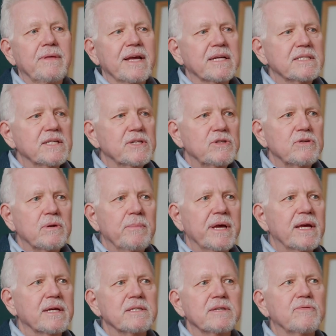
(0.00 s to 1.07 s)
They continue to
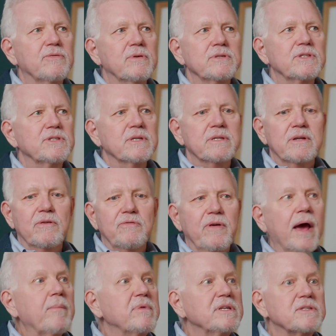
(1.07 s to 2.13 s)
make a difference in their
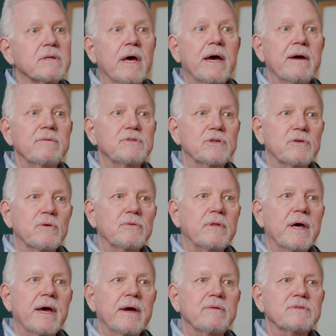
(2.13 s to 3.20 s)
families' lives, their own
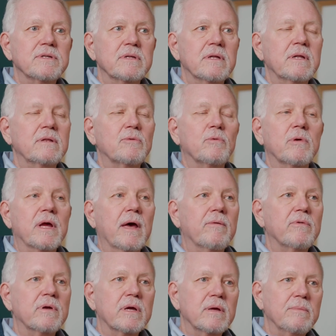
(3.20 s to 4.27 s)
lives, and then the
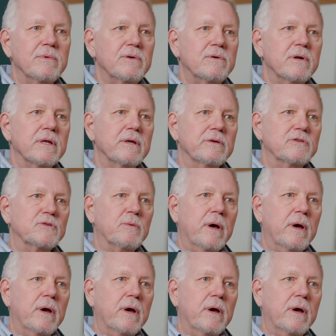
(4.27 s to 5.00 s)
recovering community as